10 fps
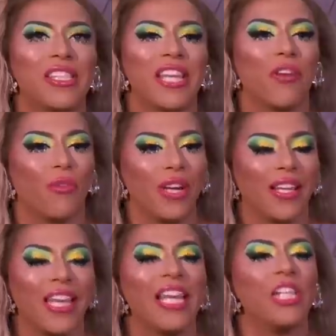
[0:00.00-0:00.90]
would say,
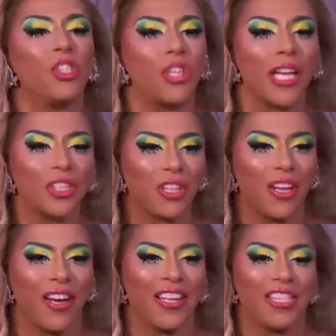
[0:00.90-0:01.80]
really,
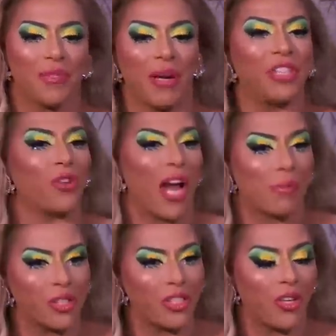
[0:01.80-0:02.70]
Shangela is my
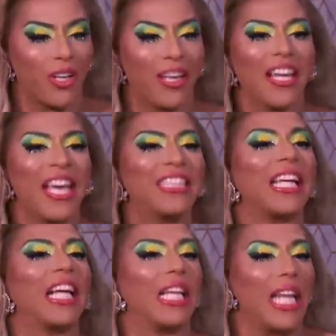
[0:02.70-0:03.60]
drag persona. It's
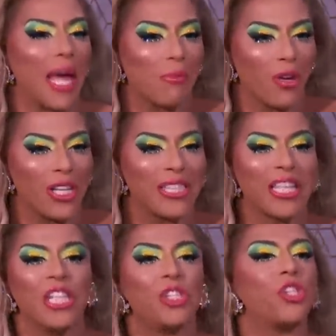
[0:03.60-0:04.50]
a
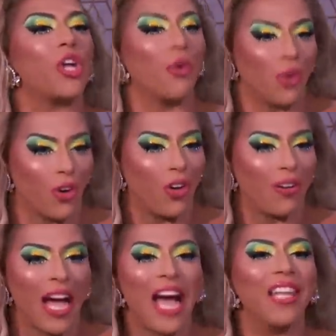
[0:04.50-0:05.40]
glamorous
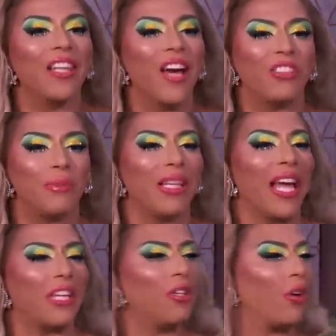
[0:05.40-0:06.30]
showgirl. Yeah. I love mm-hmm. to be
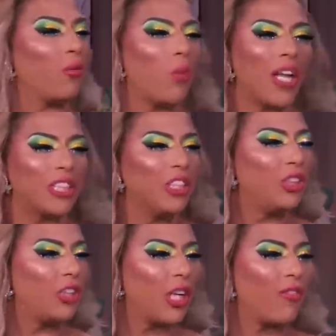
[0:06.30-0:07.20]
like, you know, watching
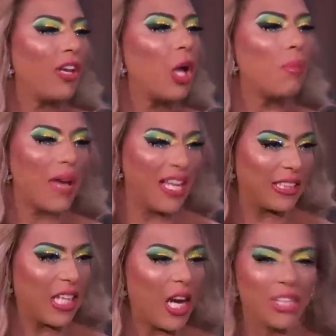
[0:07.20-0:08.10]
Jennifer
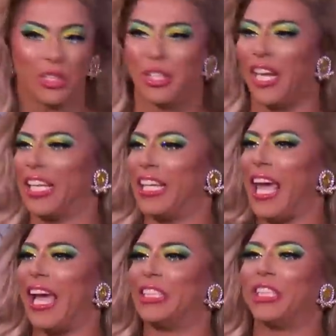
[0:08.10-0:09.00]
Lopez in concert. You're like,
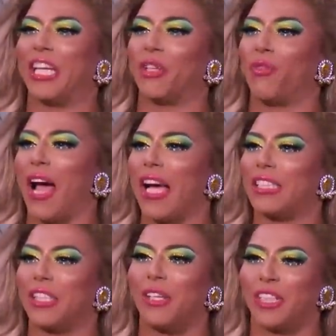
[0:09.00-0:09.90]
yeah, she got the
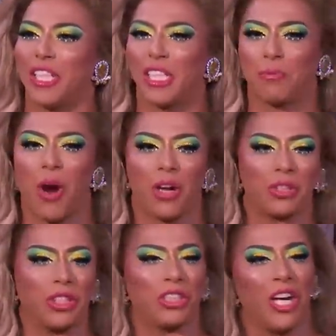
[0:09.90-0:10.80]
rhinestones and the
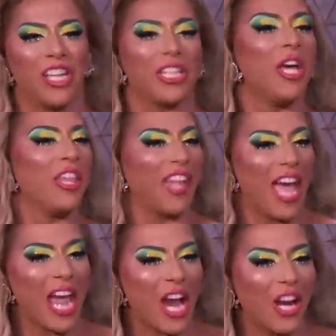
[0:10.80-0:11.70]
sparkles, yep, yep. the
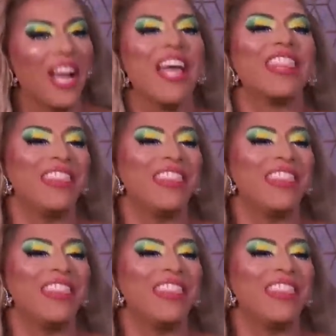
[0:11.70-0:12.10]
totally. hair.